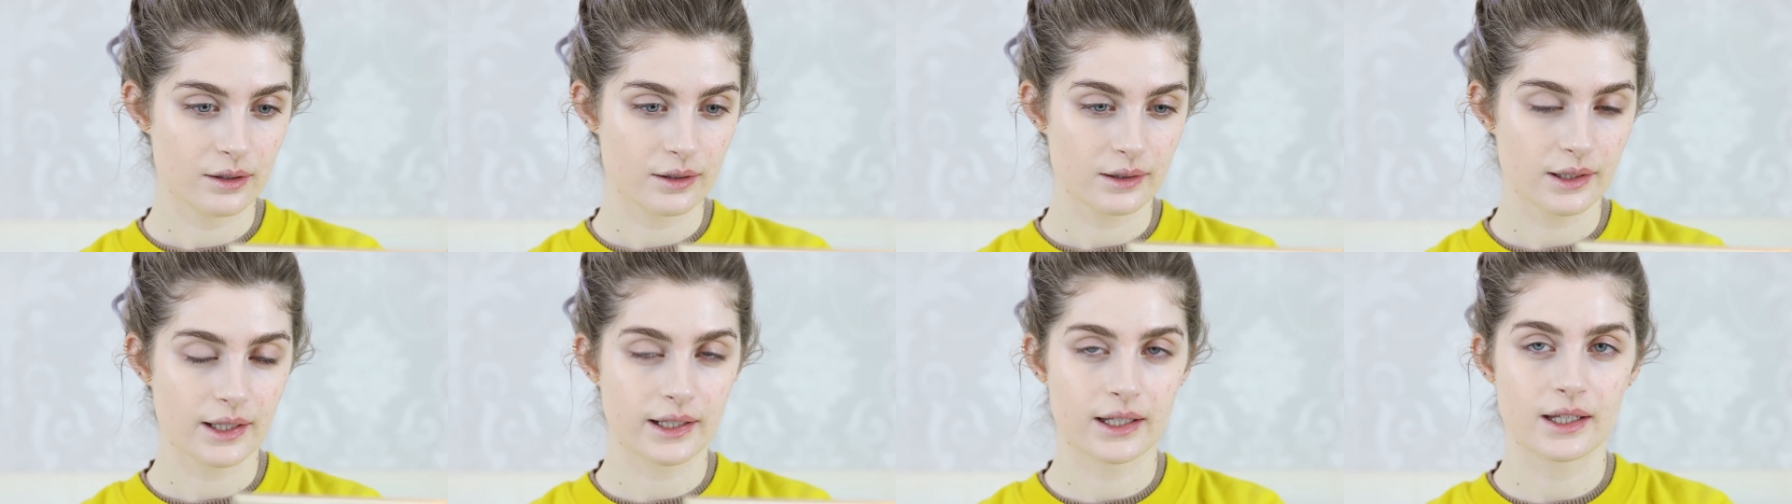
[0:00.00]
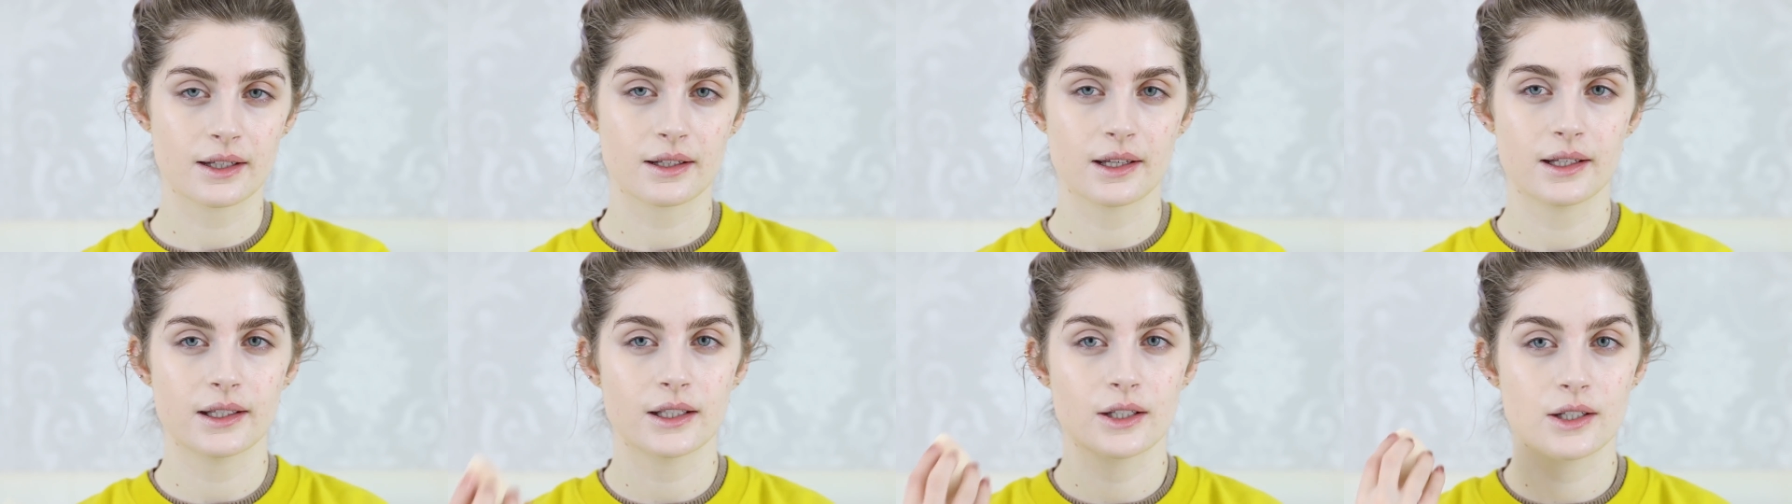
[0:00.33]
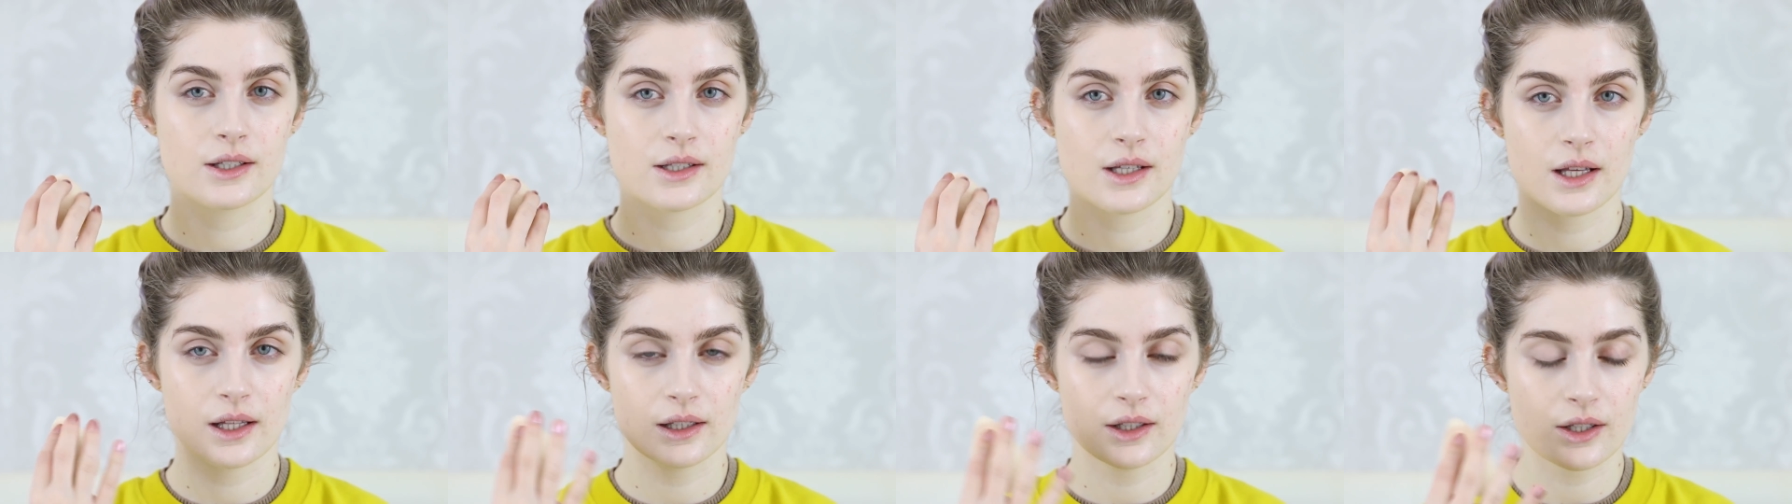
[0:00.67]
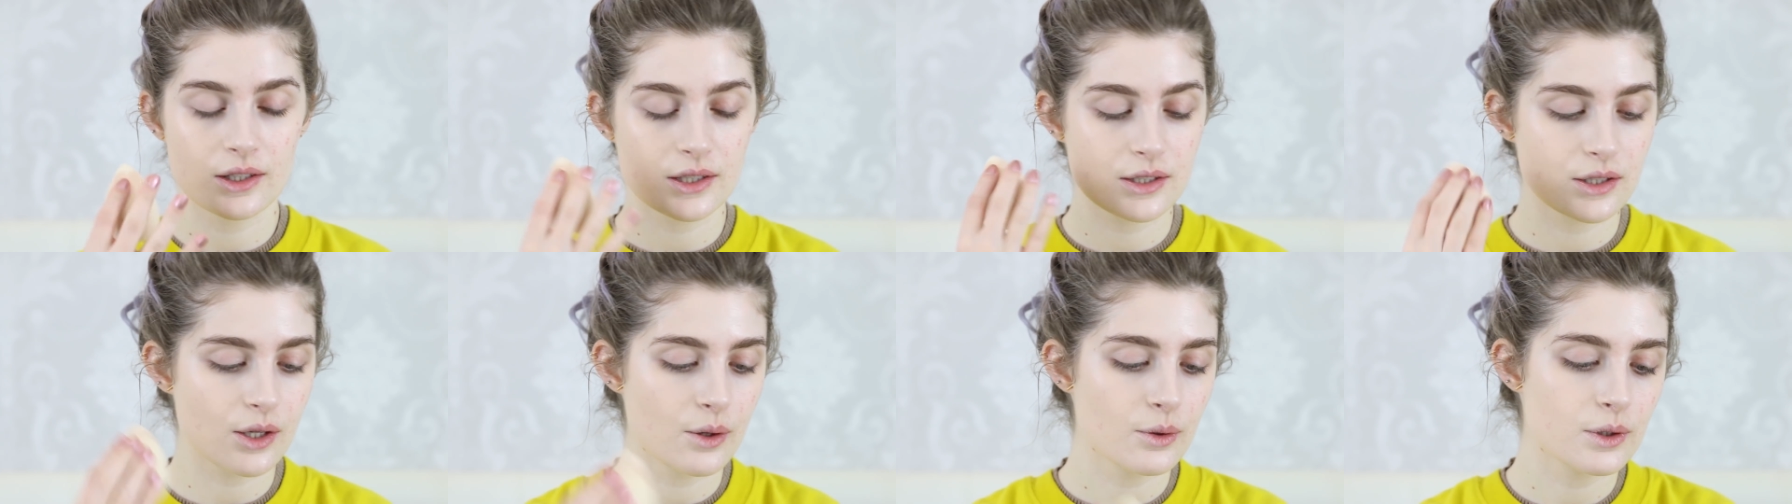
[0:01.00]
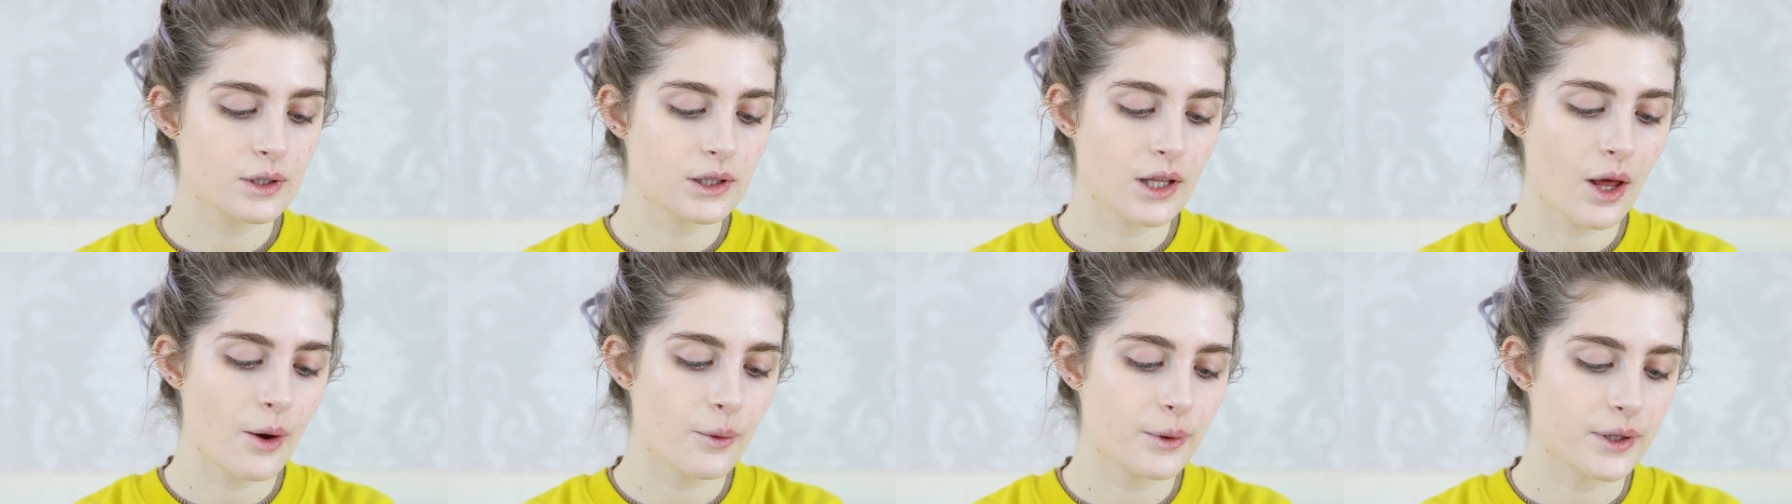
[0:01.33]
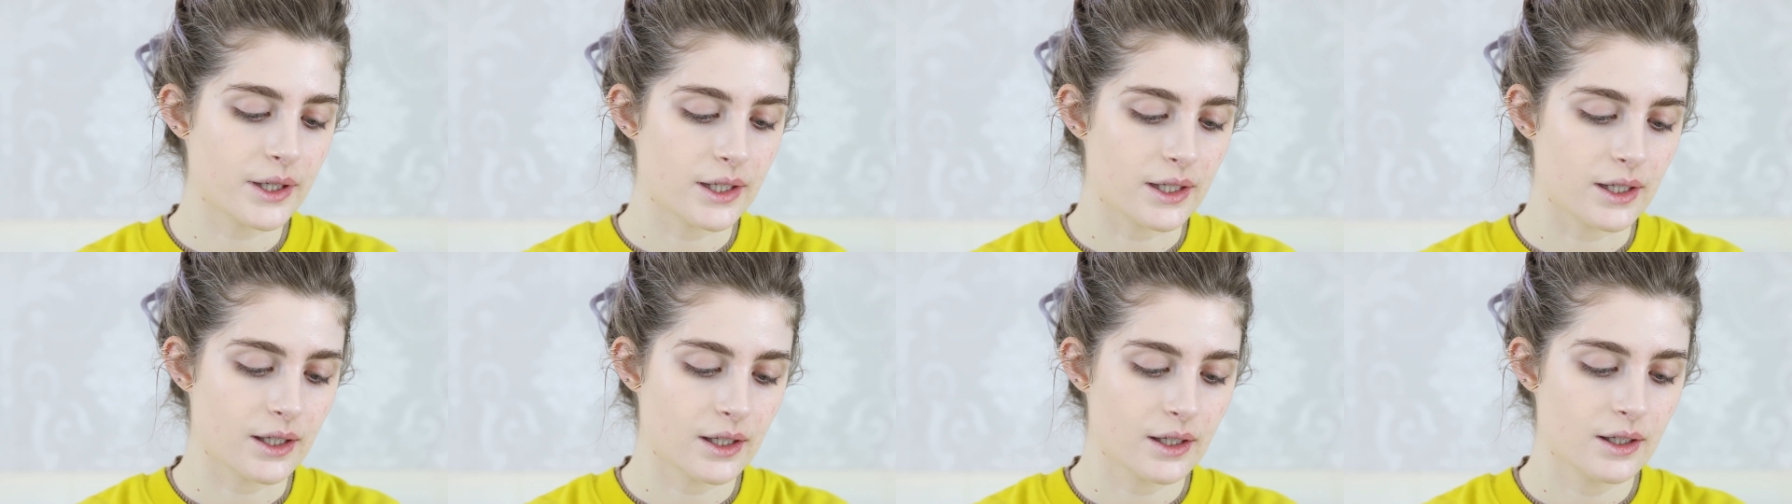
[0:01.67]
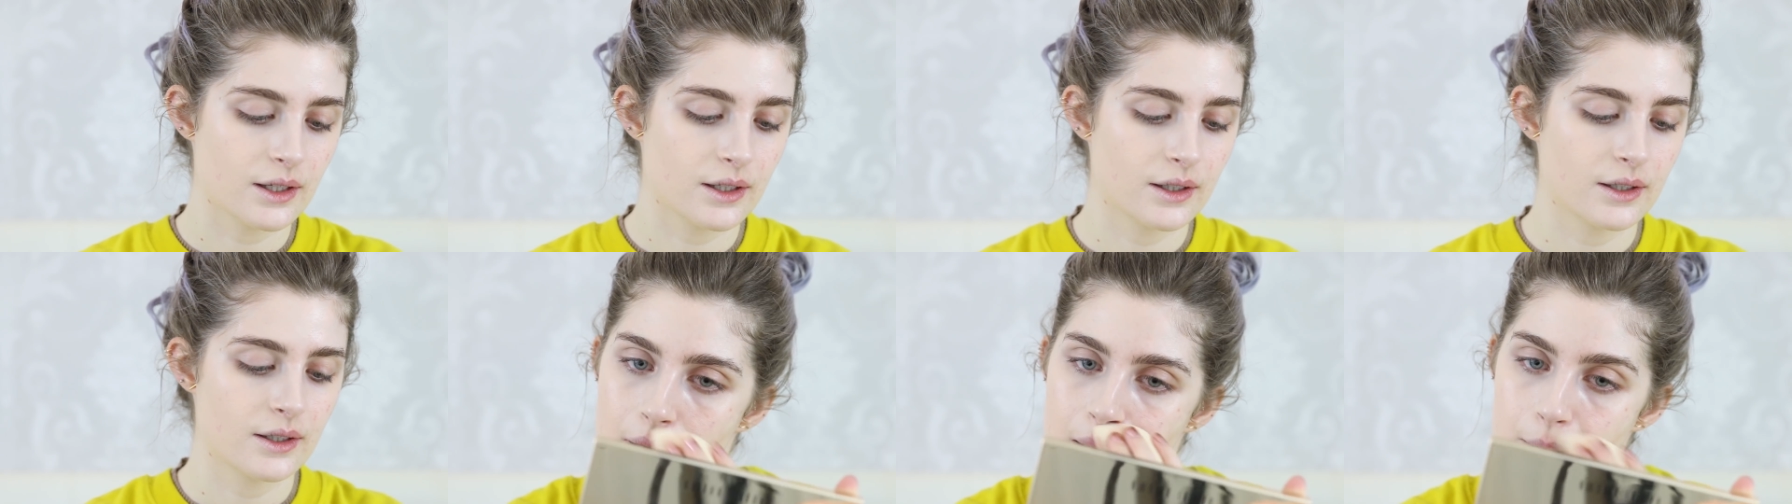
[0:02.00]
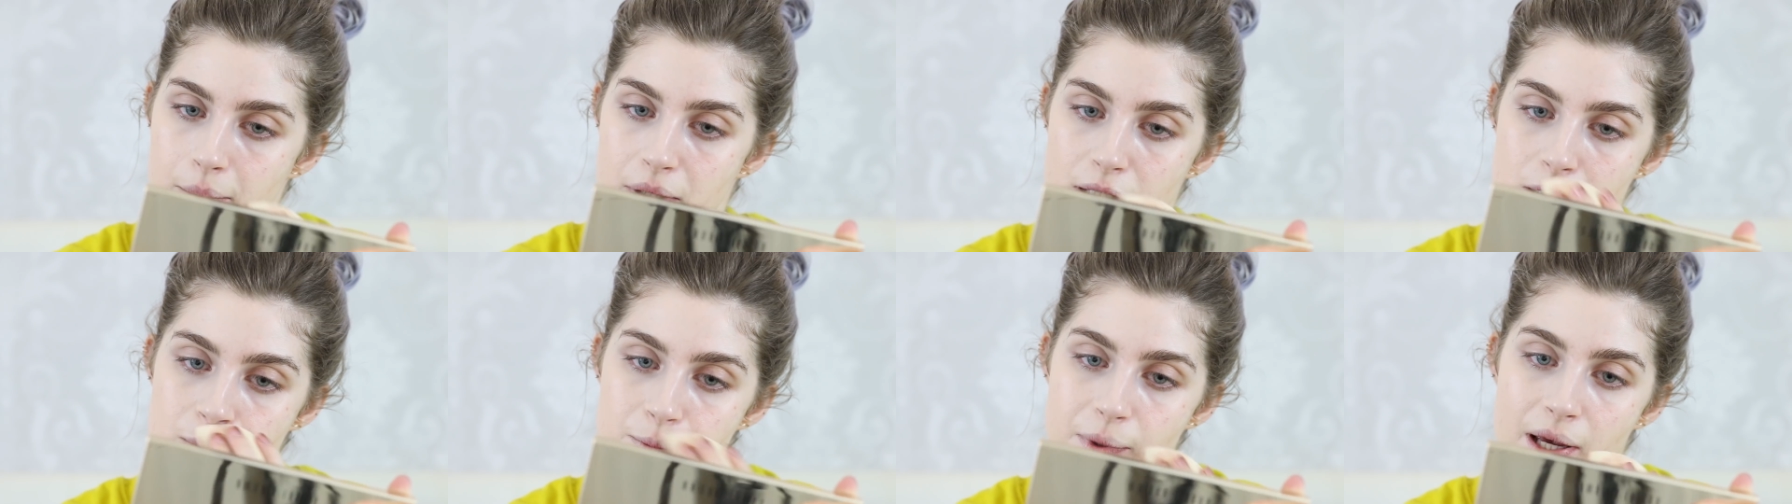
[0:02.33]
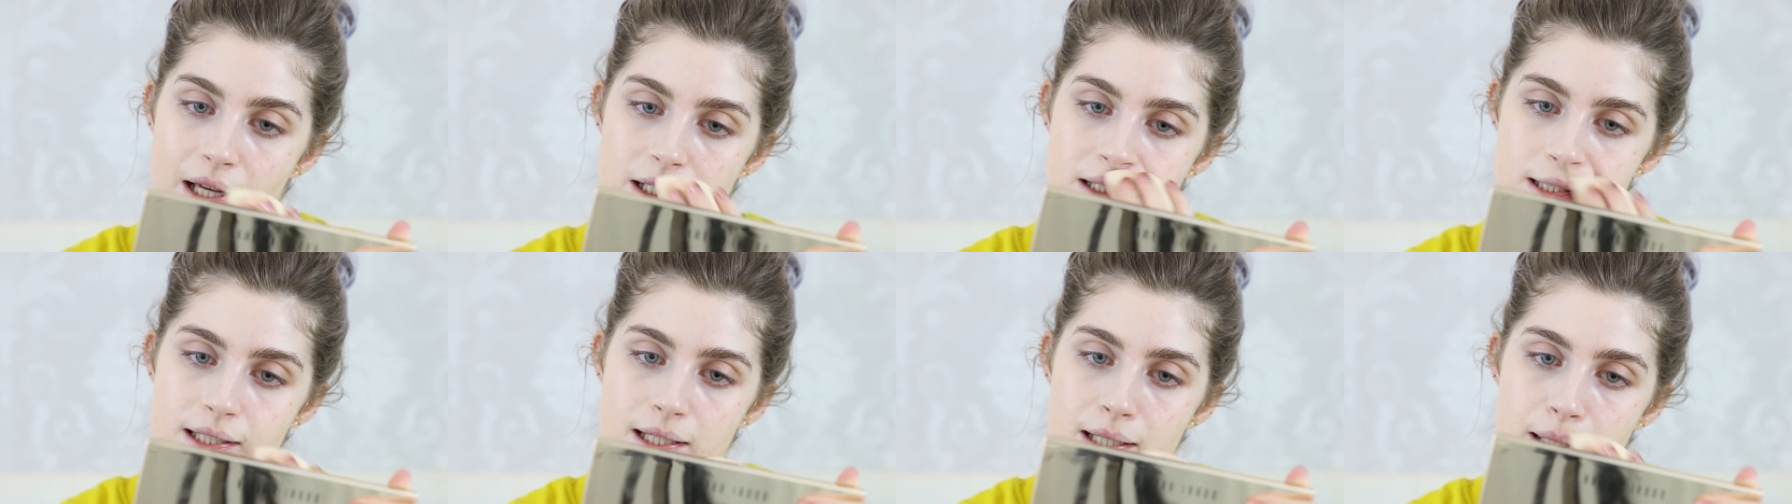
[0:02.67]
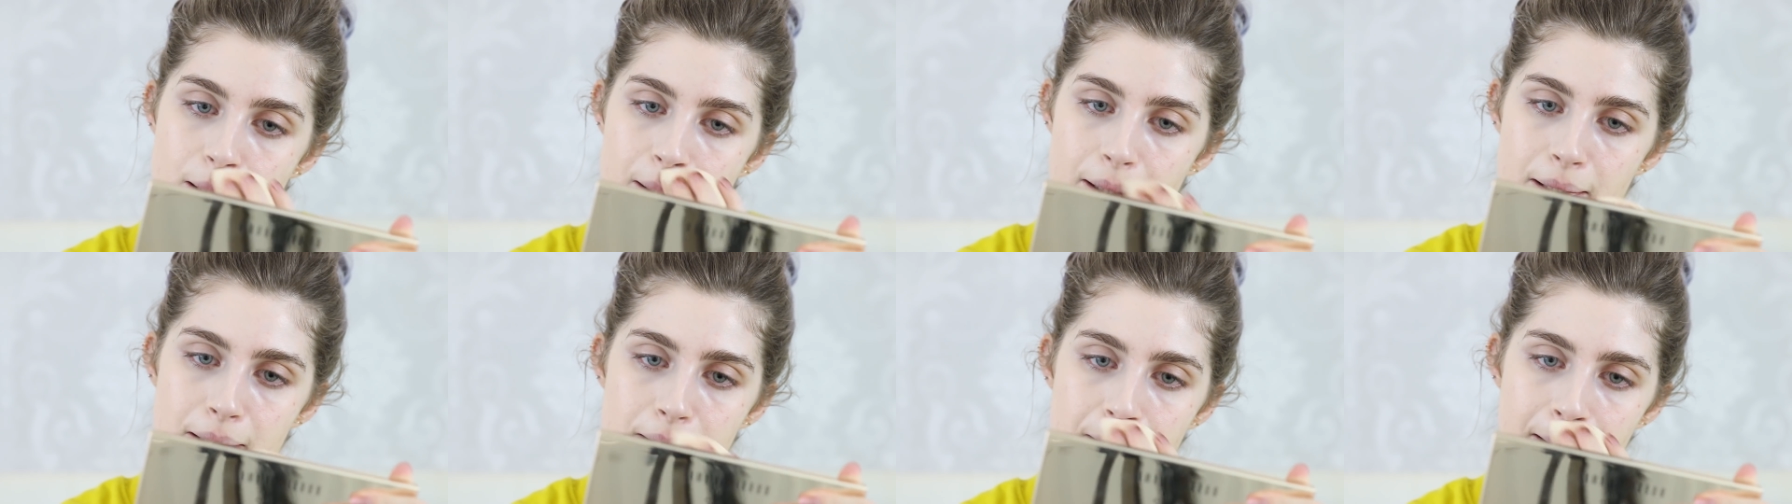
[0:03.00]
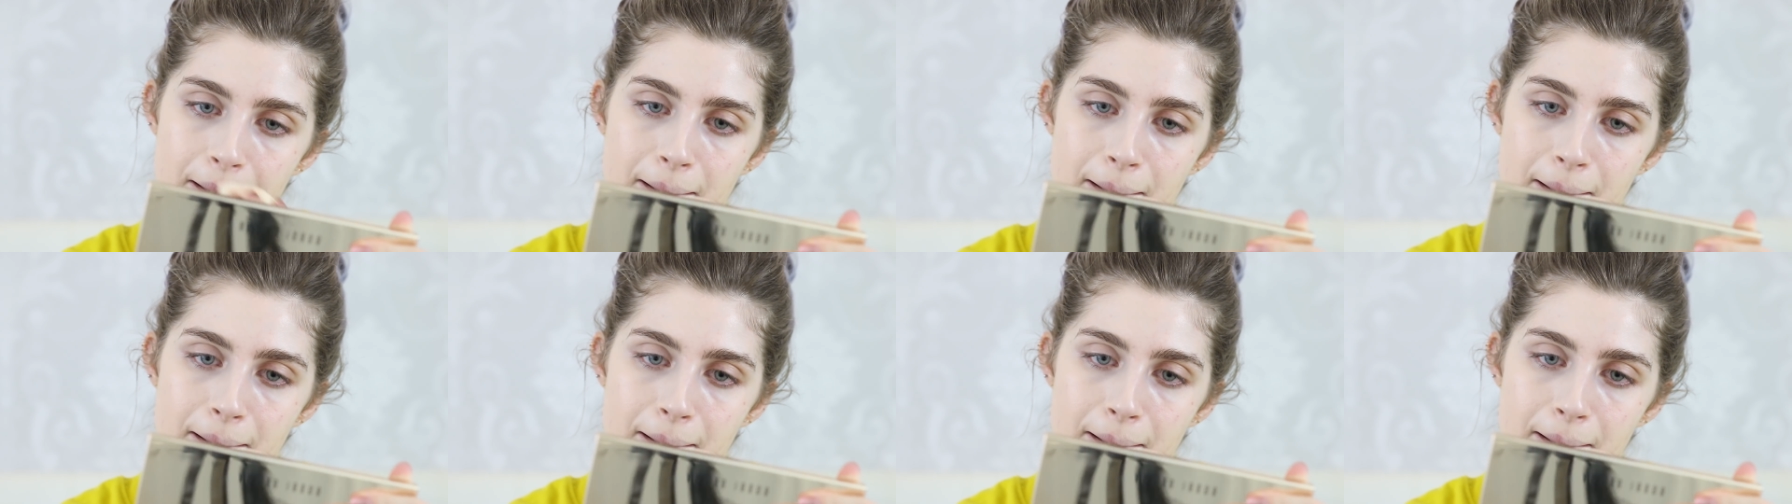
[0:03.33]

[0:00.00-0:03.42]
Like, it looks so glowy. I'm expecting